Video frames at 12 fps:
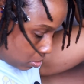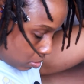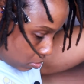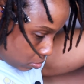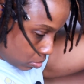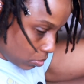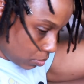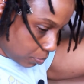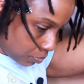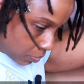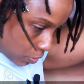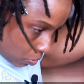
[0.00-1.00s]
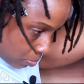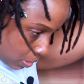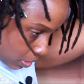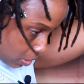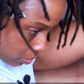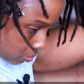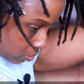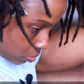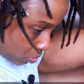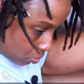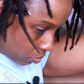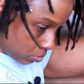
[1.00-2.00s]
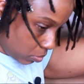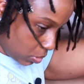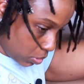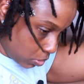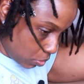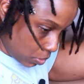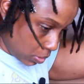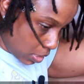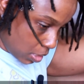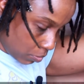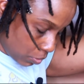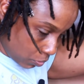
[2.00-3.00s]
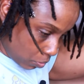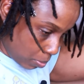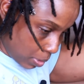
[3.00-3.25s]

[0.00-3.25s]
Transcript: you know, so everybody got you know a certain tolerance for